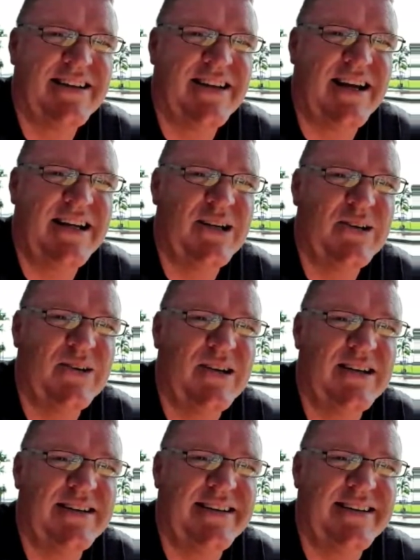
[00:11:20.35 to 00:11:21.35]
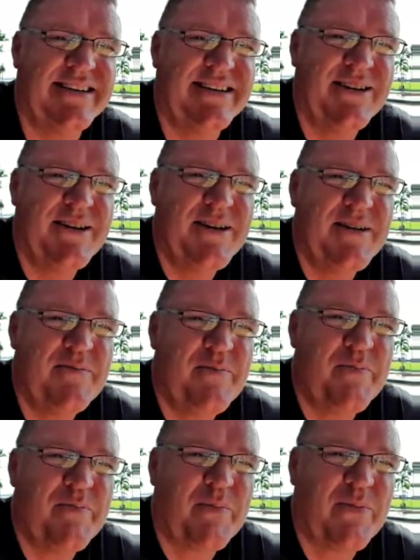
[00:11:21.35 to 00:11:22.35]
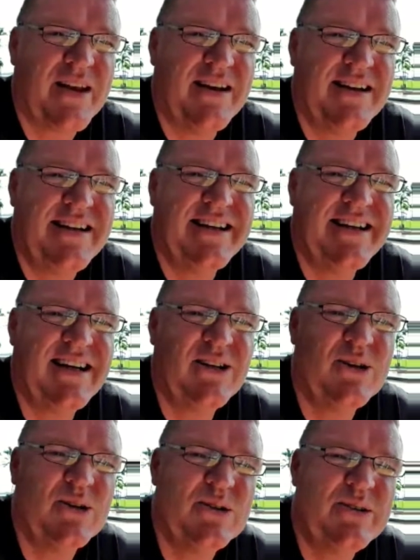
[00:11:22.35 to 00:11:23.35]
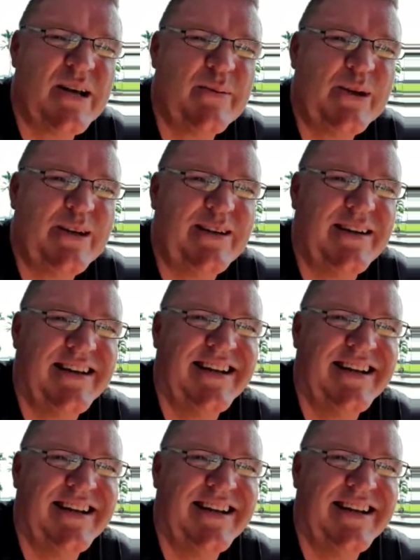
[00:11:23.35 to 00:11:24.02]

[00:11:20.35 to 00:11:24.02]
later, and yeah, hello, Debbie.